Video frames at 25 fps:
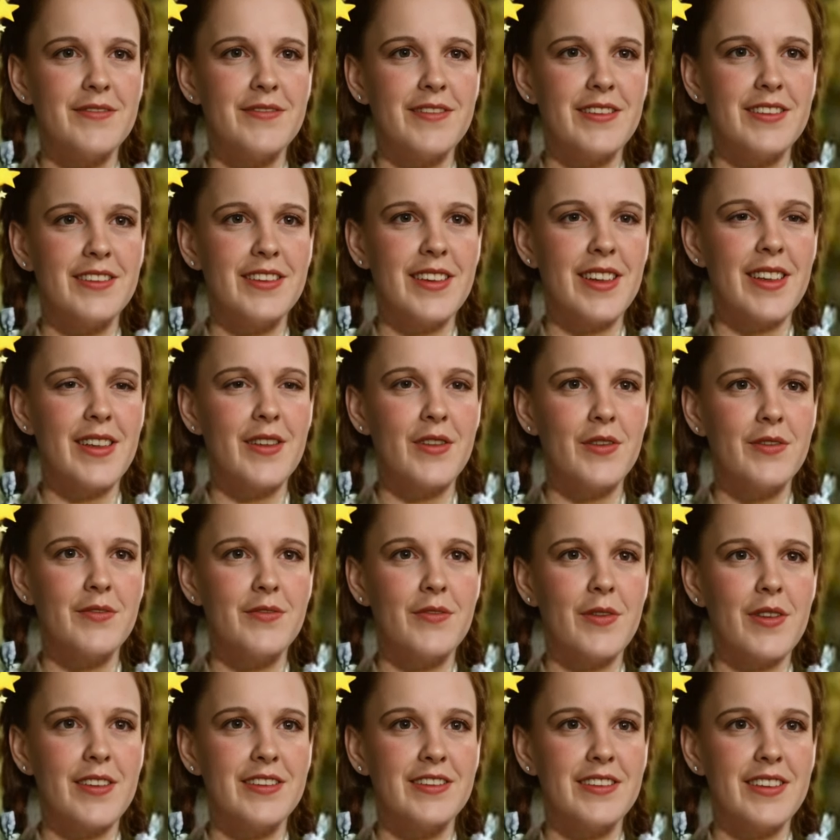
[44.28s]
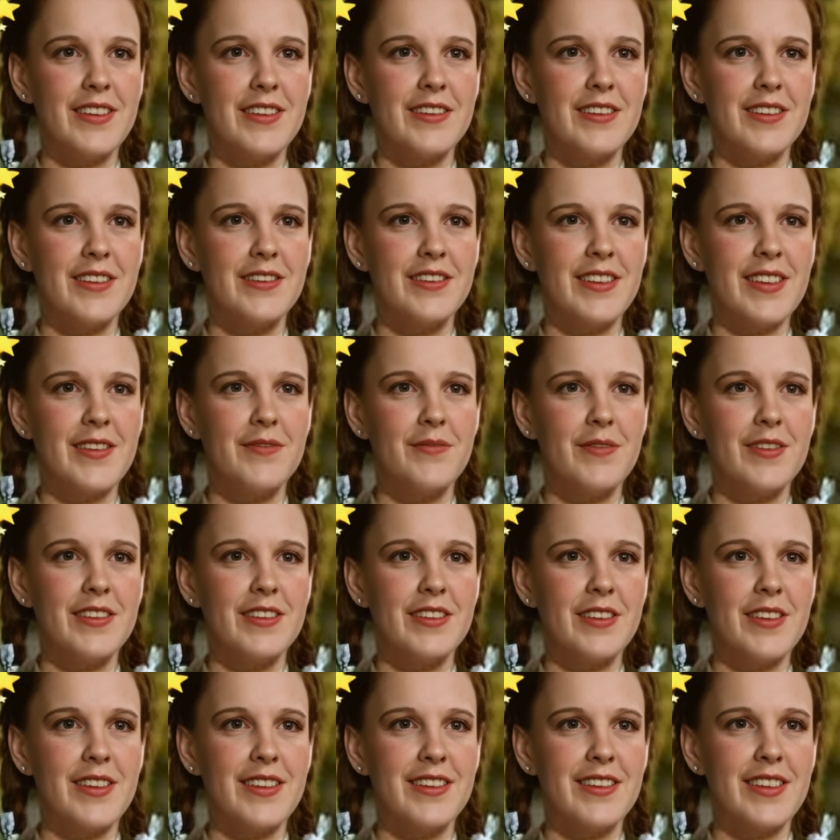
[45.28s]
So, what sets this
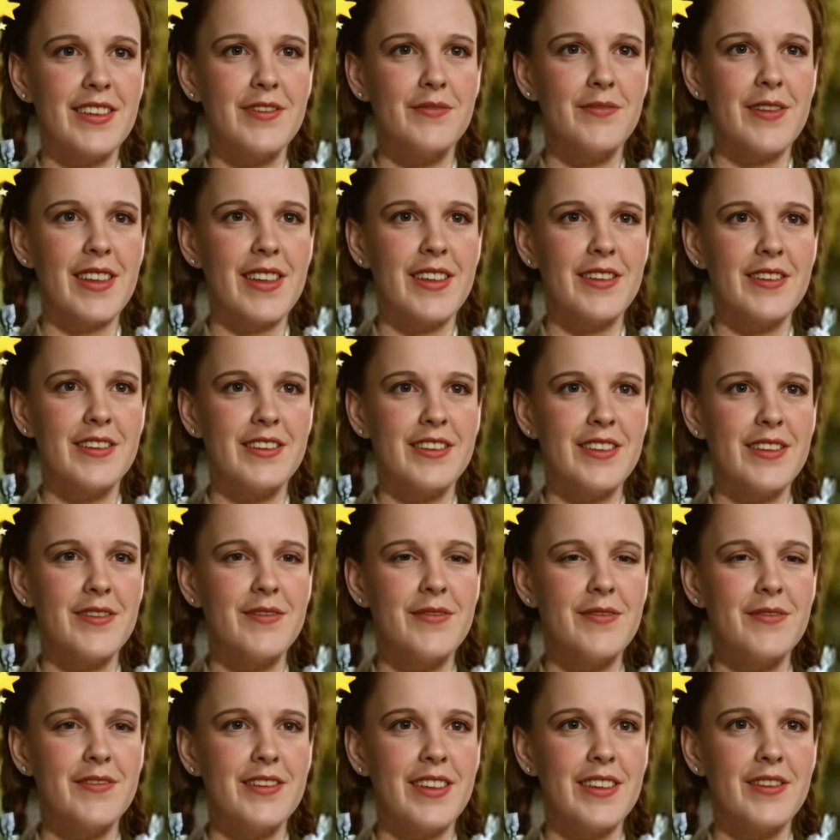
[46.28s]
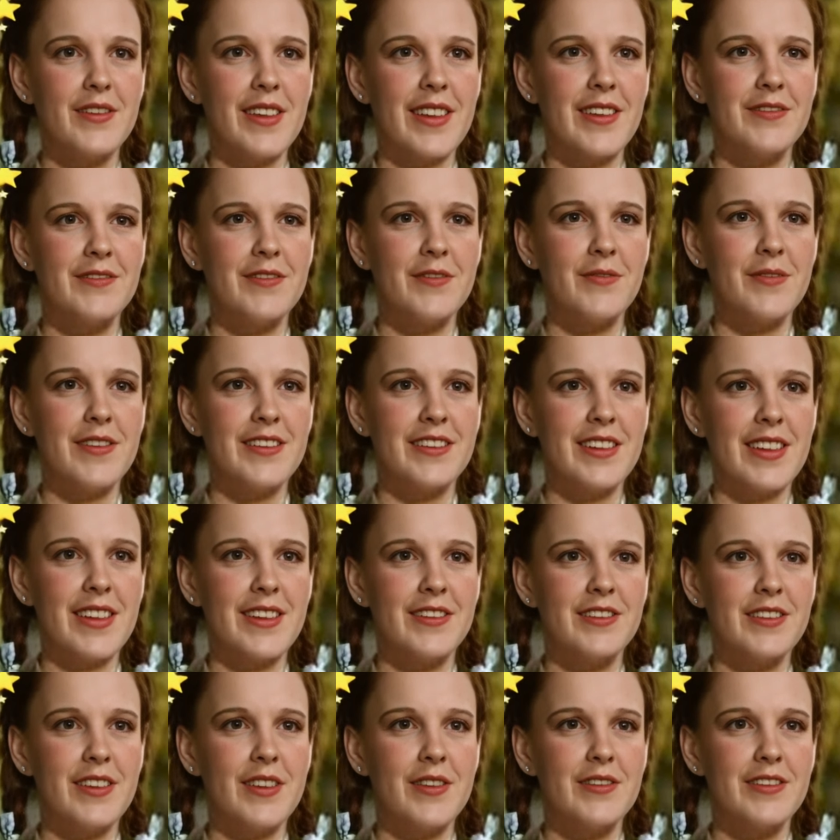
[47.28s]
opportunity apart? You have the
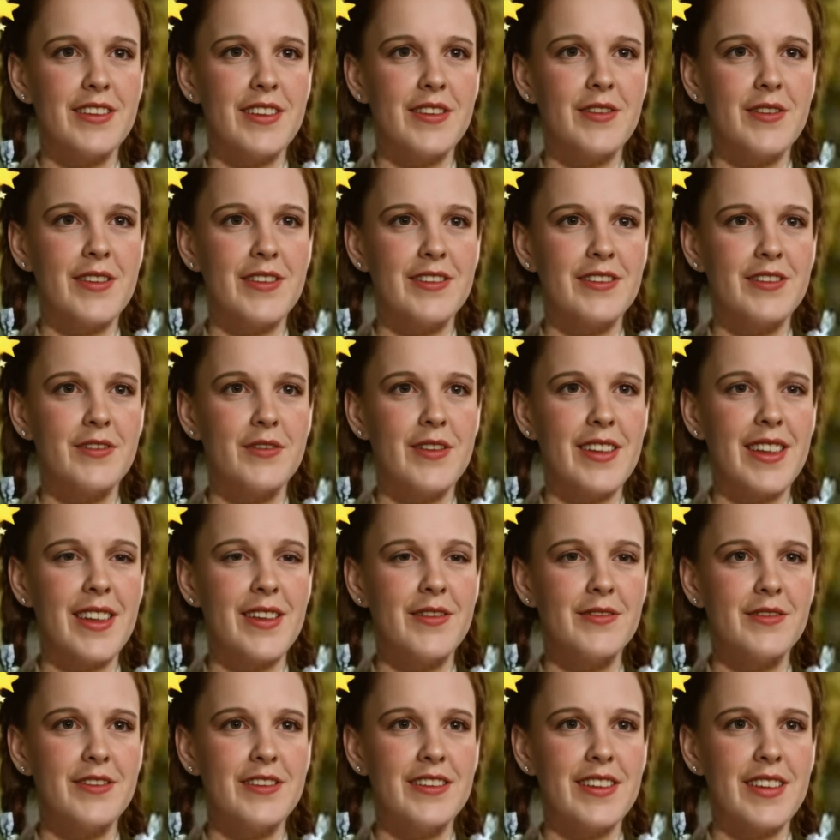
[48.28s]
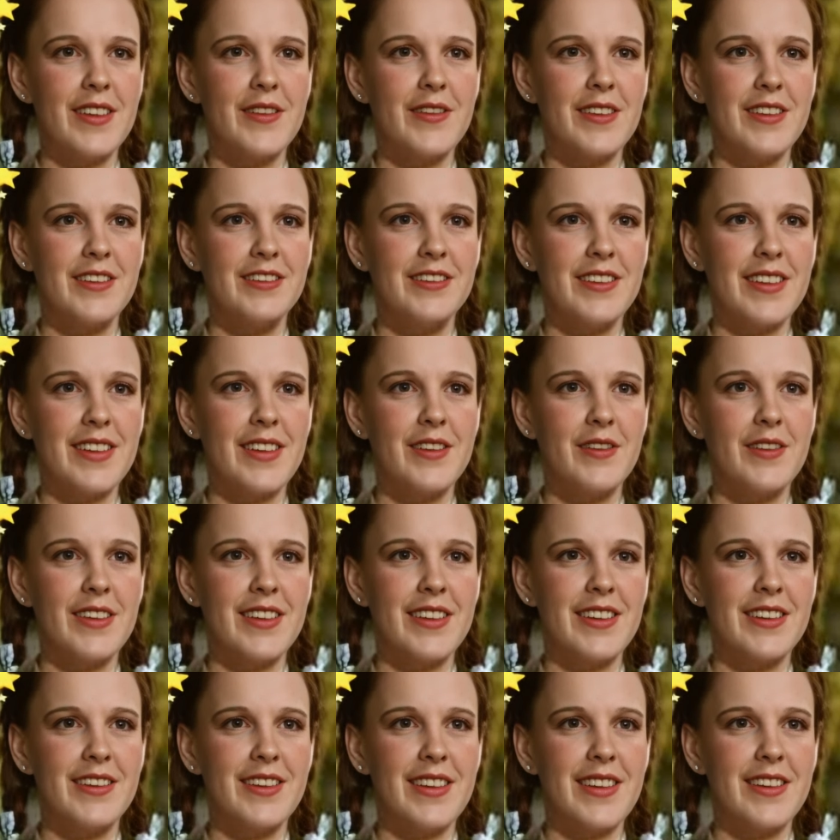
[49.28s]
potential to earn $300
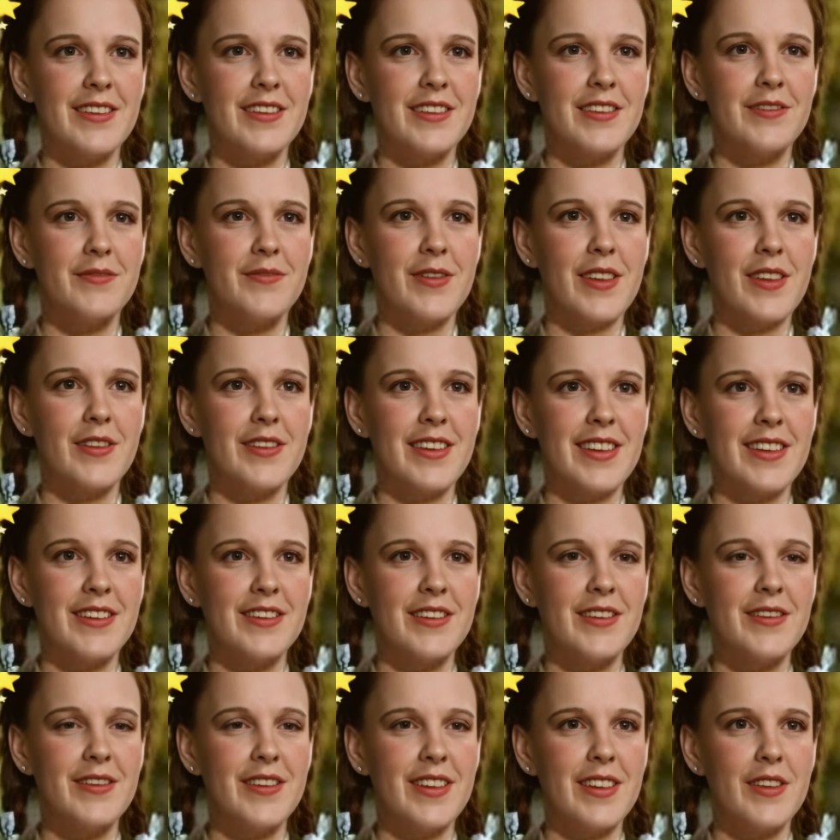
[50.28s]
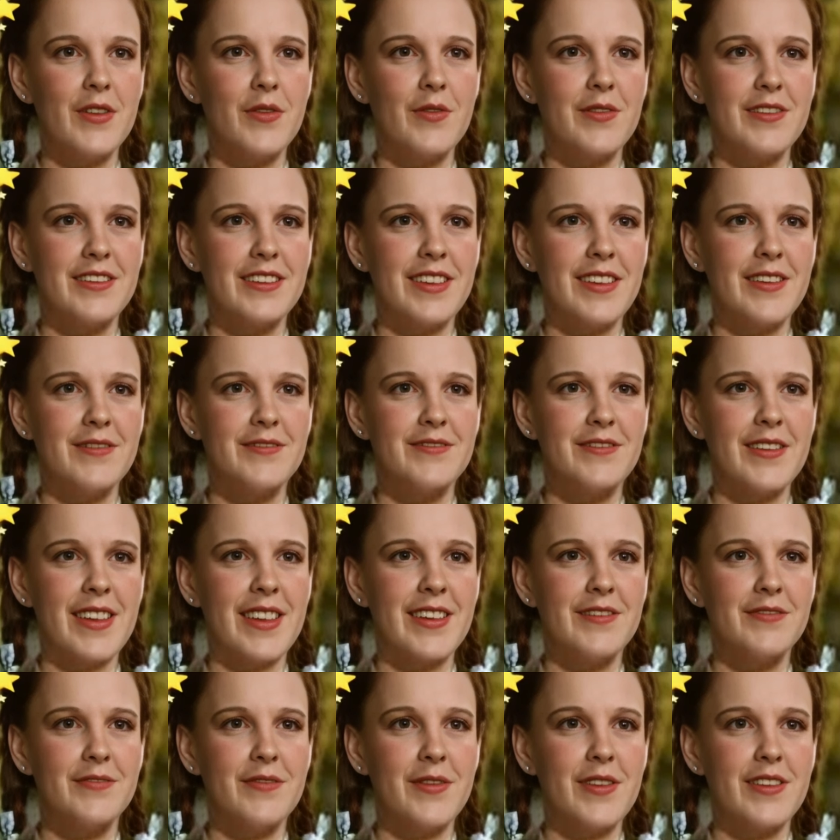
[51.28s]
daily, and as a bonus, you'll receive
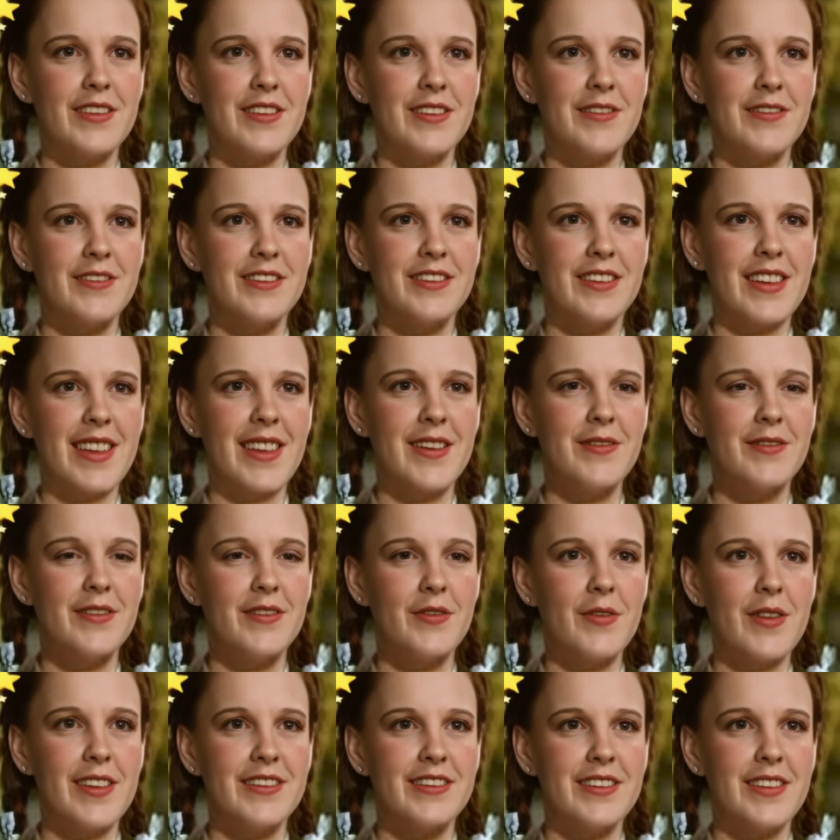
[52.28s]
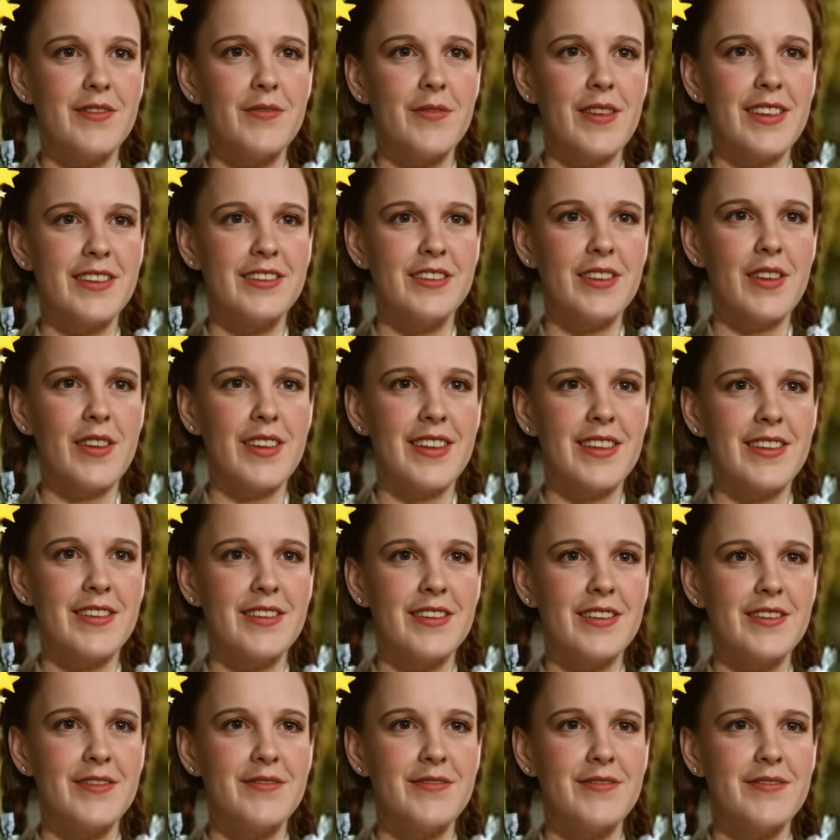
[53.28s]
5 books of stamps when someone
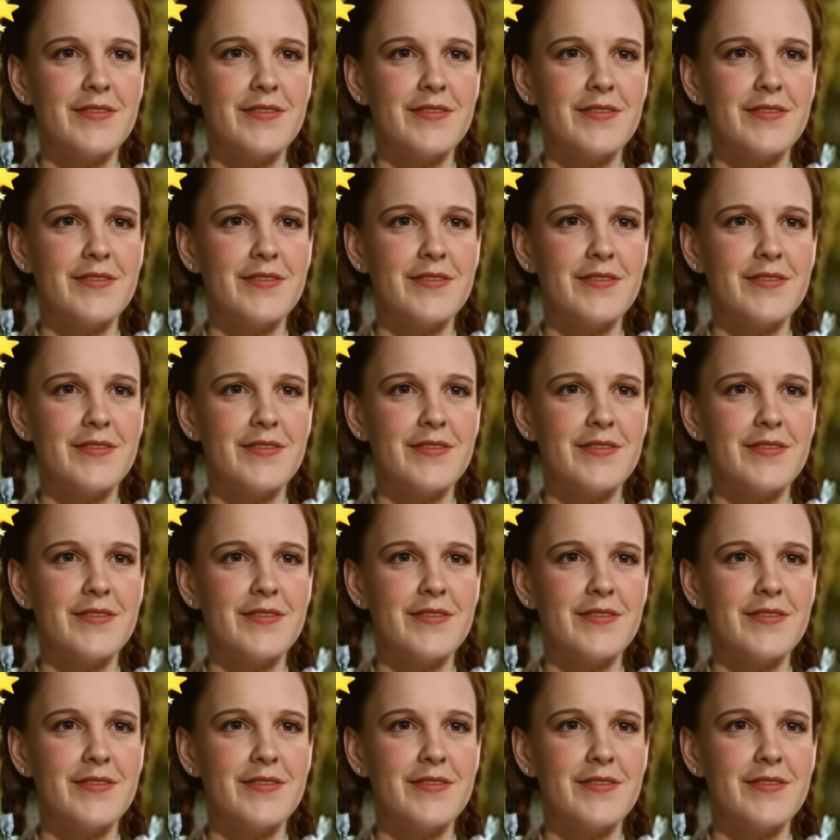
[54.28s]
joins.